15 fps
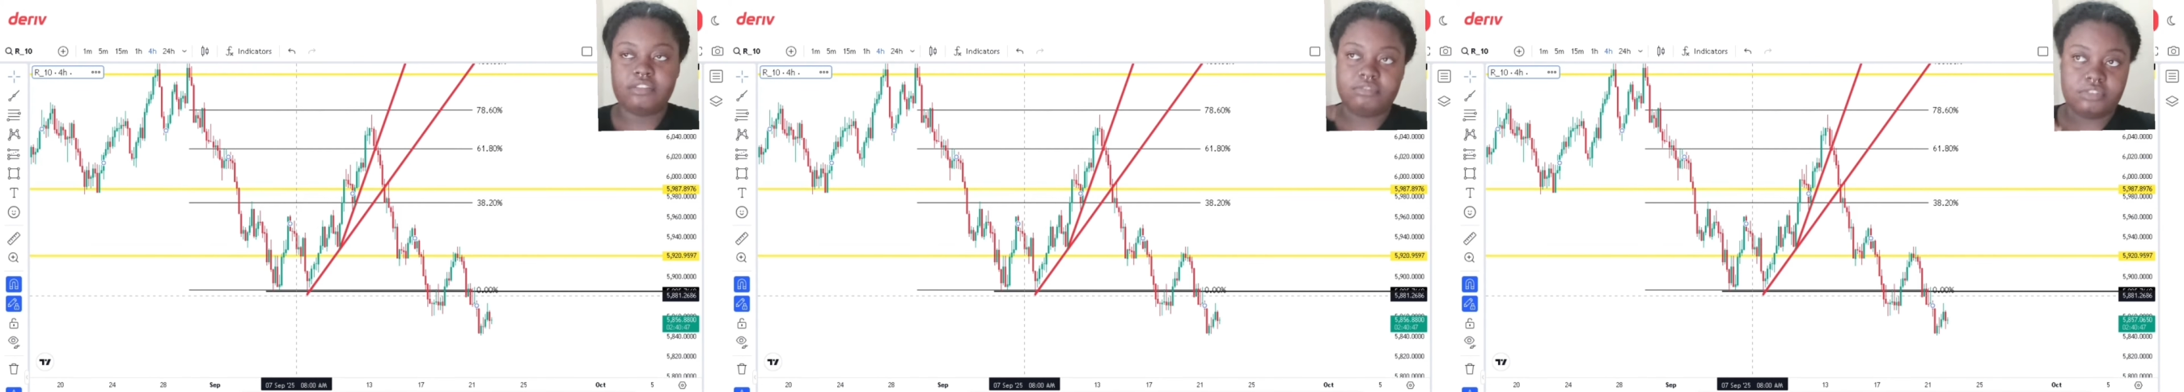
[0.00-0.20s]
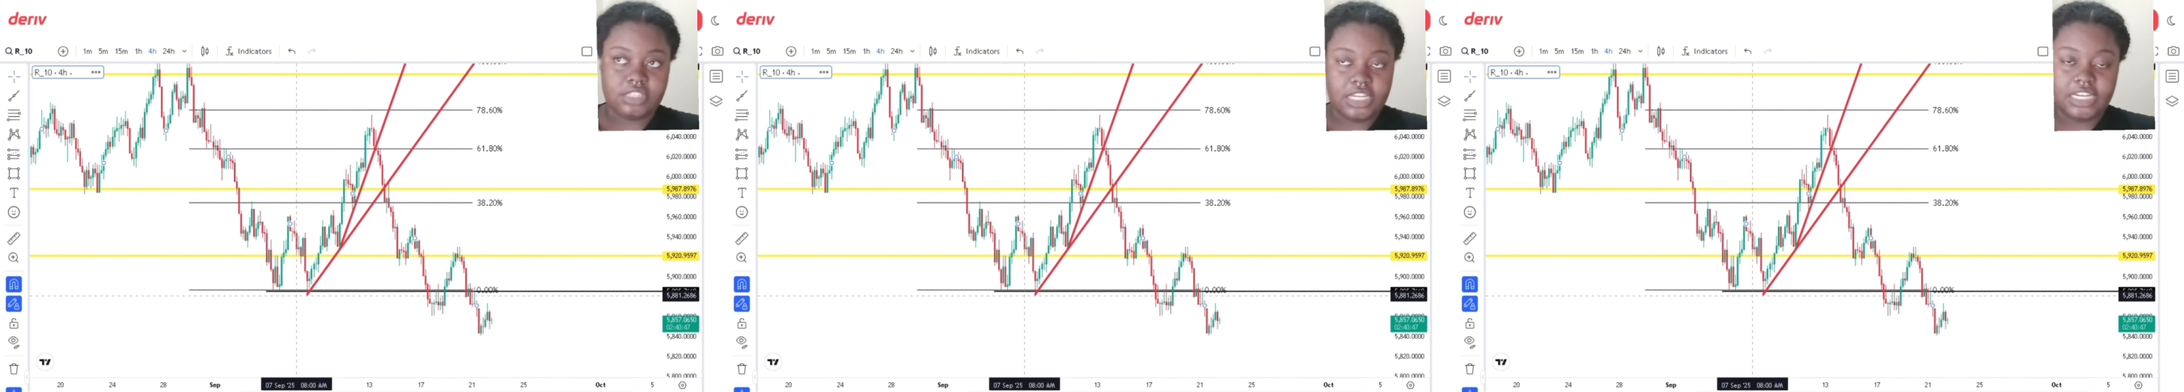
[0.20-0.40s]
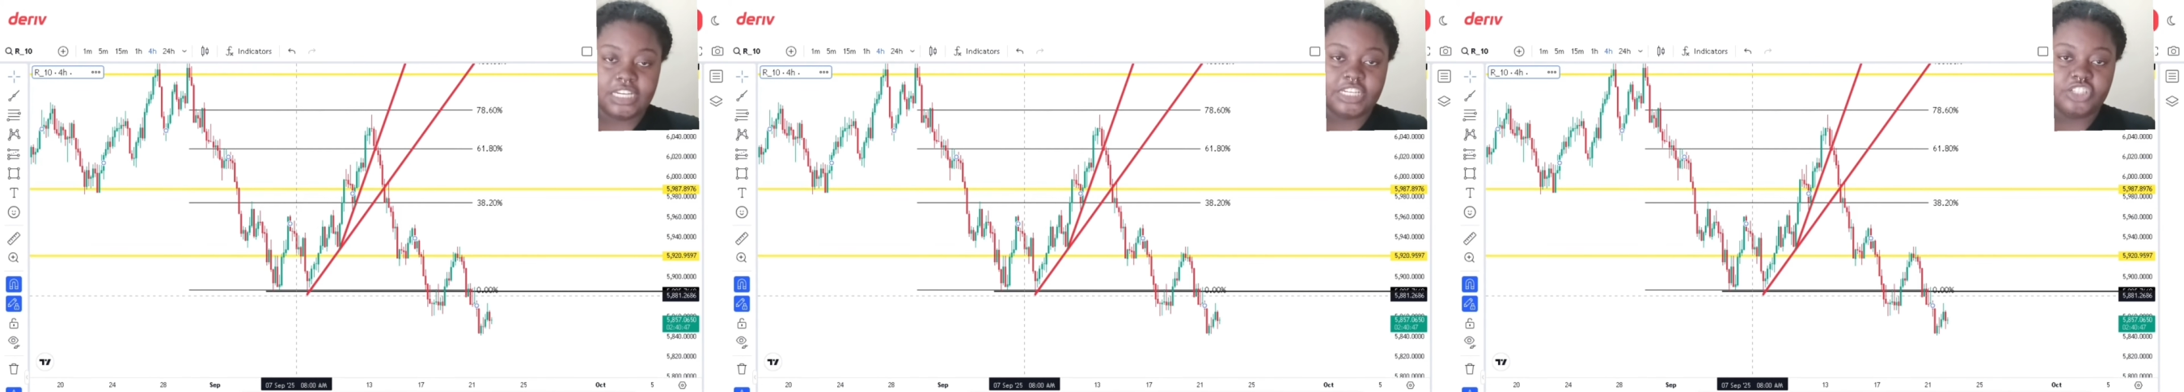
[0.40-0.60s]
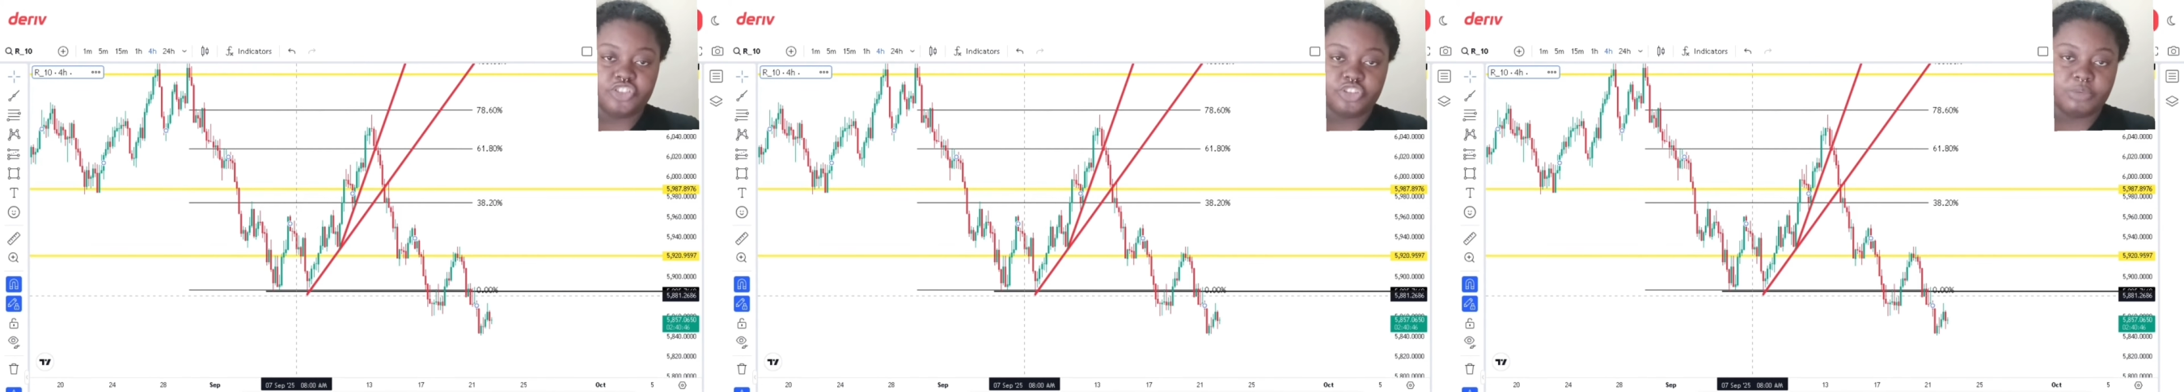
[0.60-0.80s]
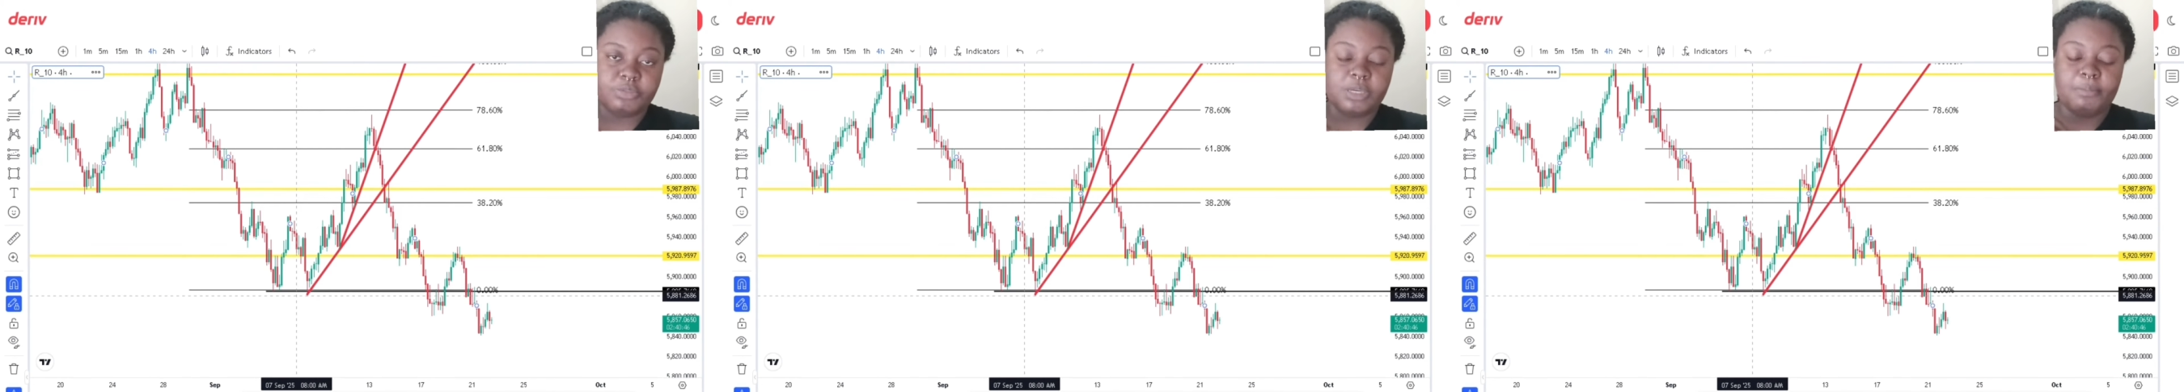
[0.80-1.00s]
in the
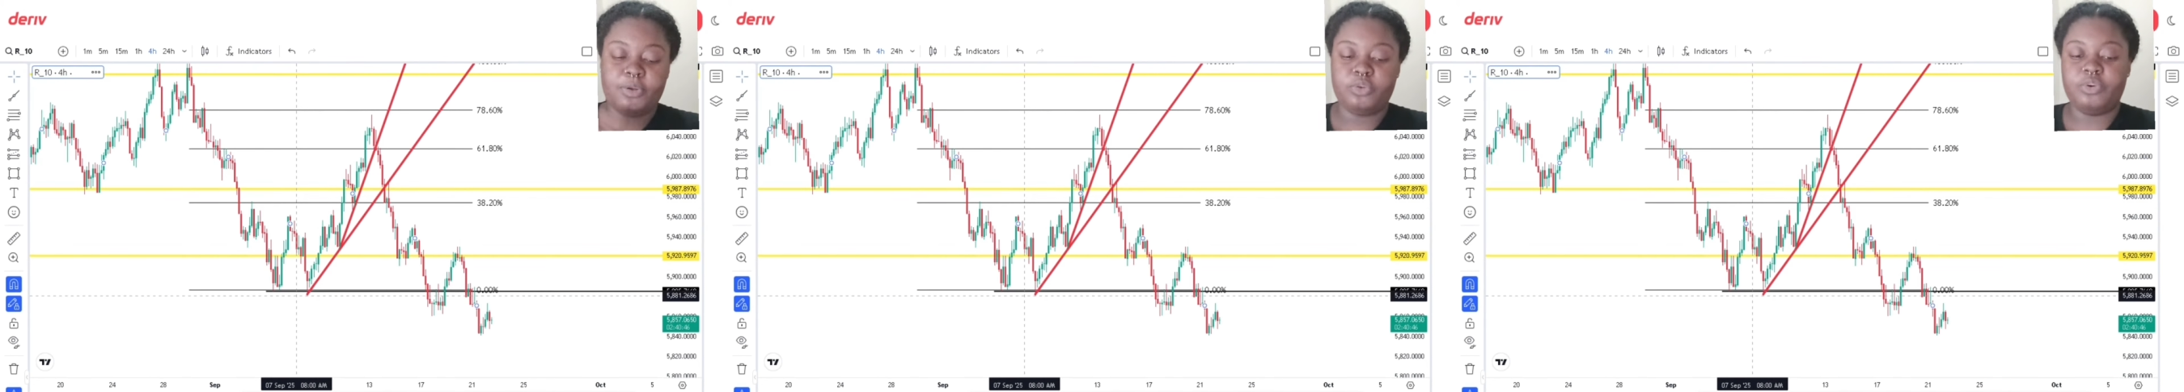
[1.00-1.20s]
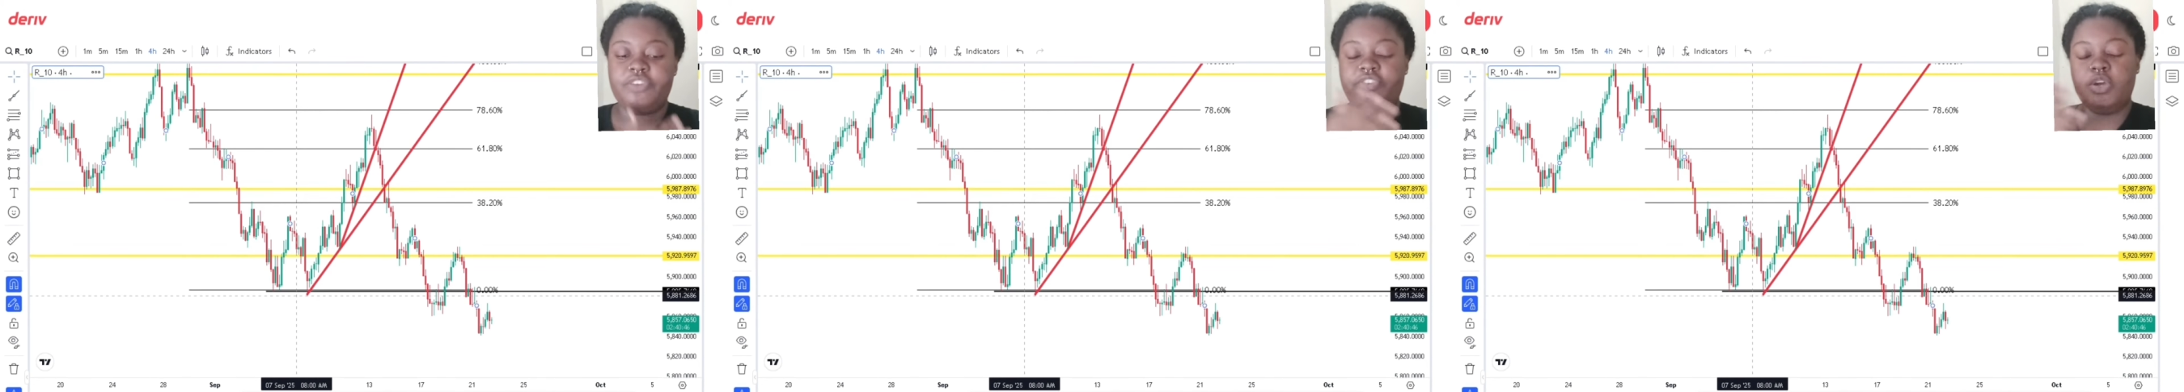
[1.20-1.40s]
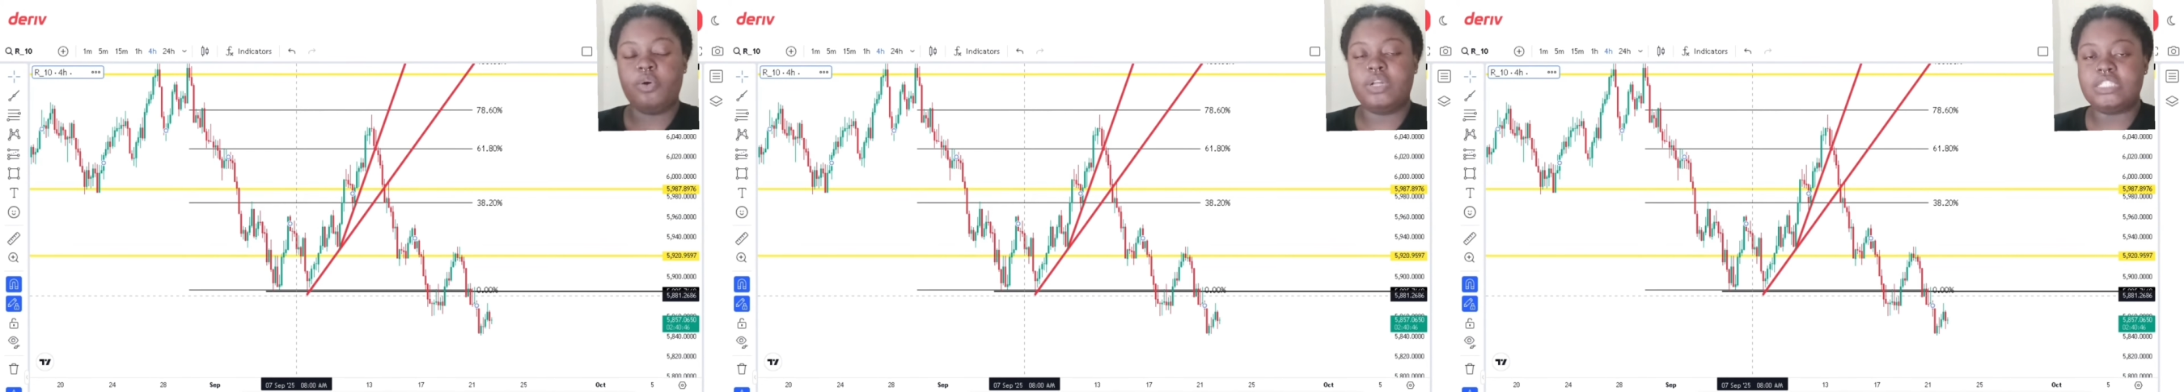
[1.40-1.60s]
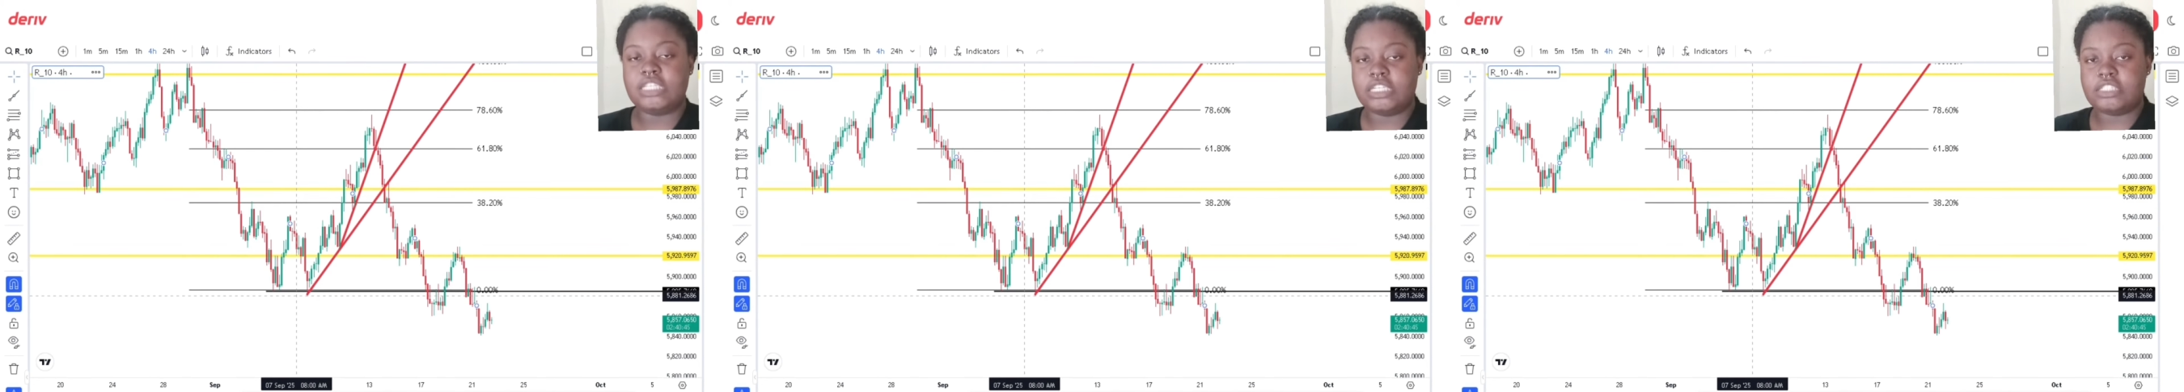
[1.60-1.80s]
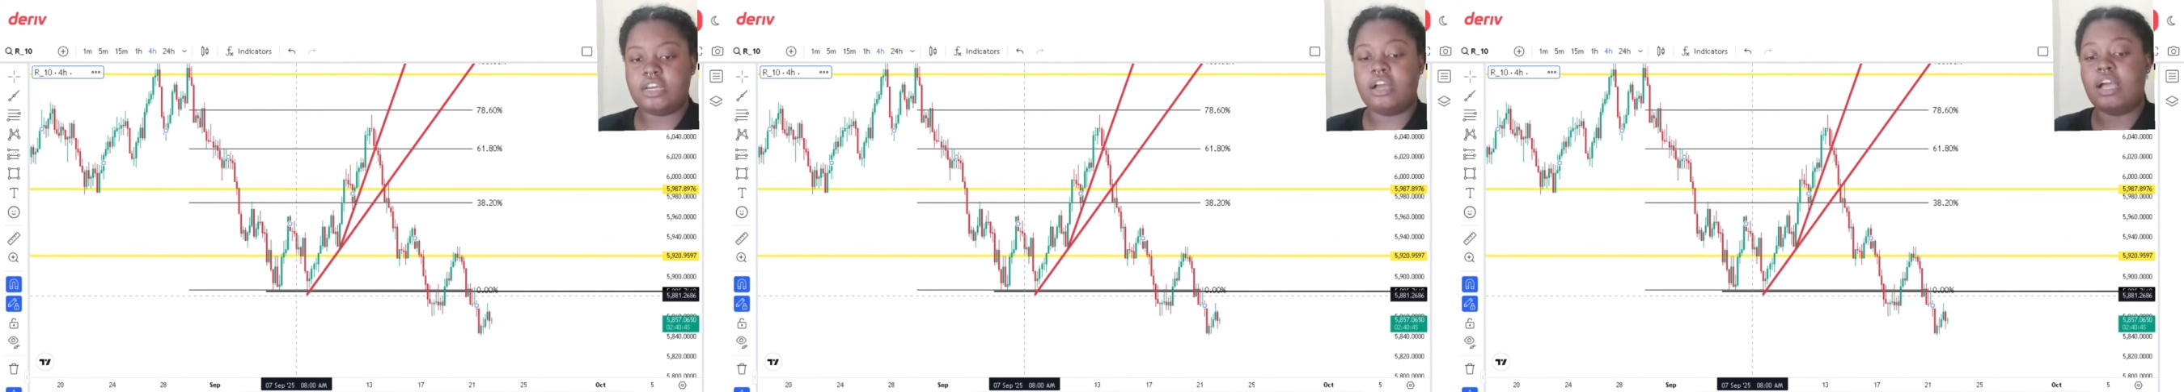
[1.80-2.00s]
description below. If you go on
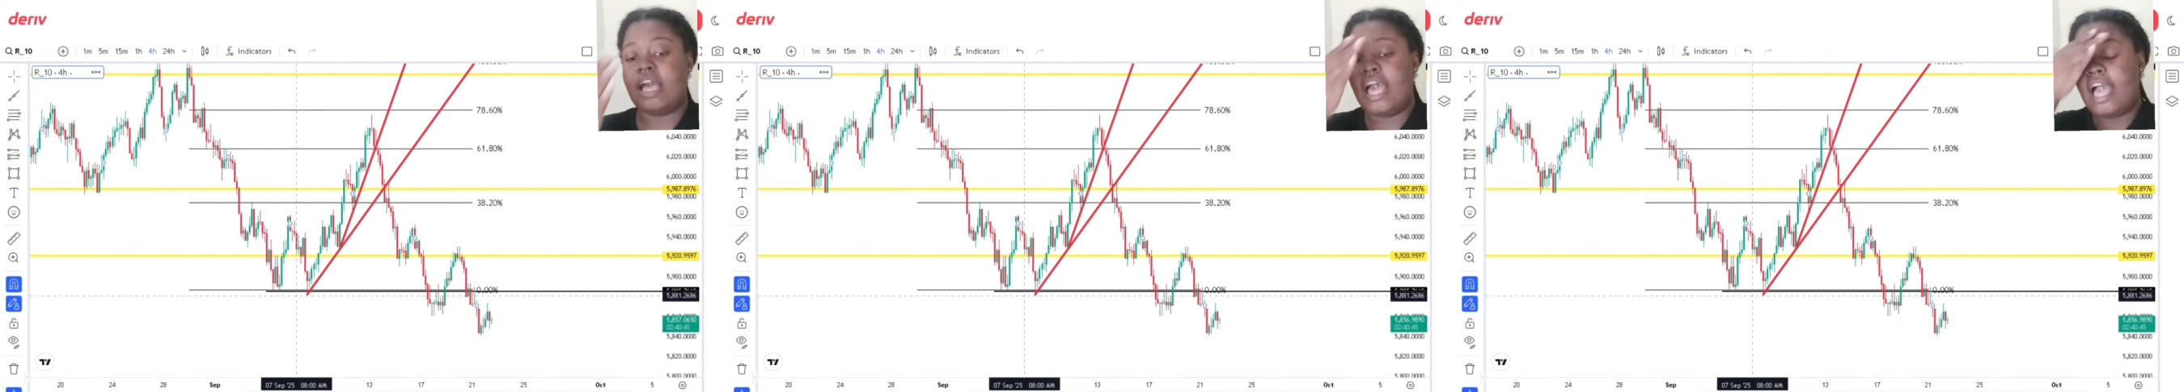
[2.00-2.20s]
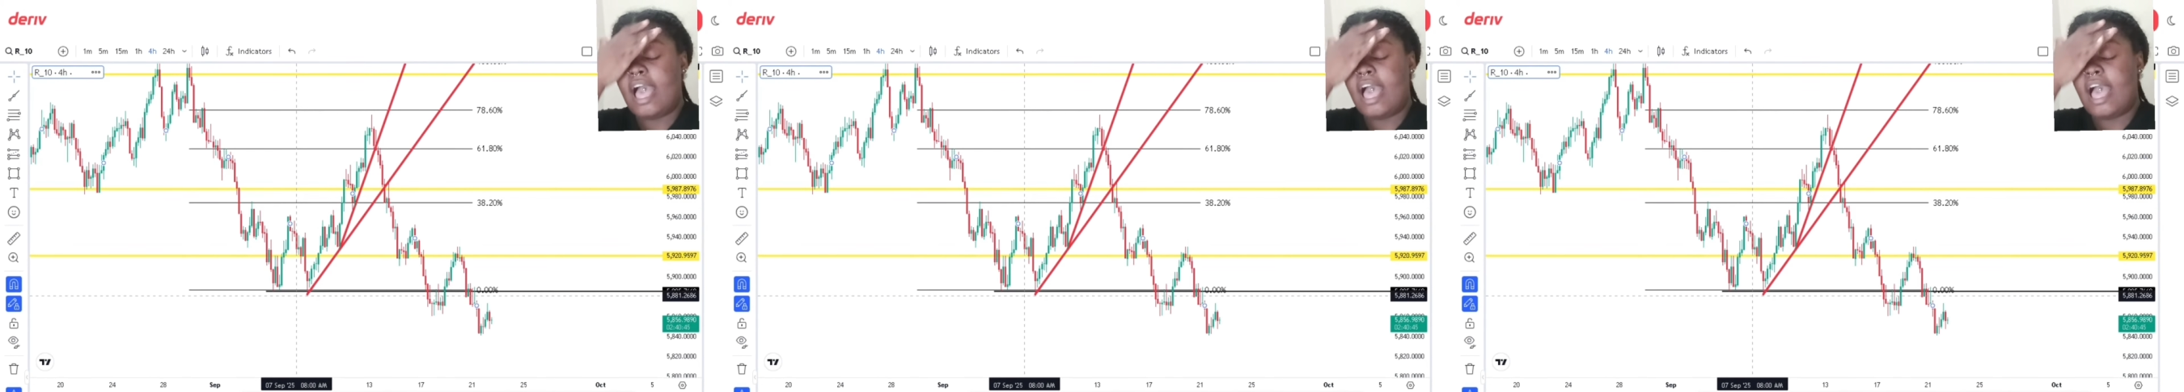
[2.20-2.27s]
TikTok,